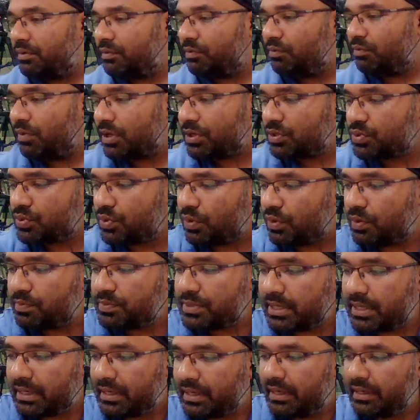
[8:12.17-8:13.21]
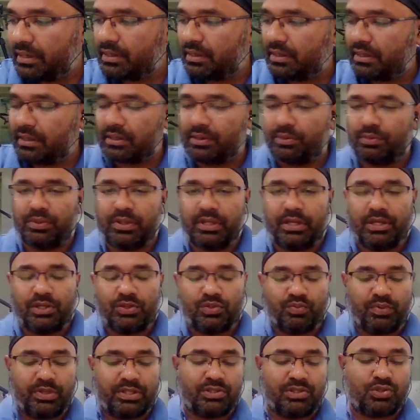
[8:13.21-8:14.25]
workshops and interactive things
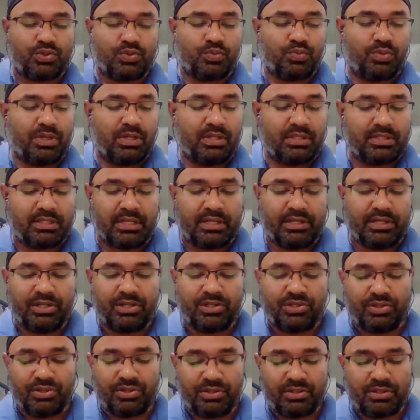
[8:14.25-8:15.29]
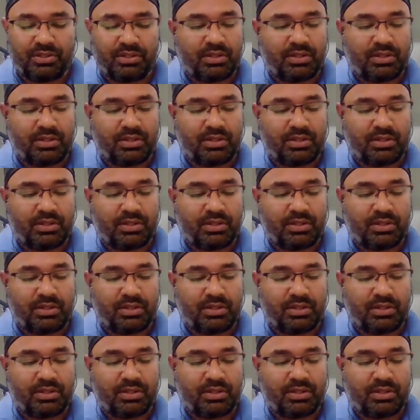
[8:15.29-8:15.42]
with students and teachers.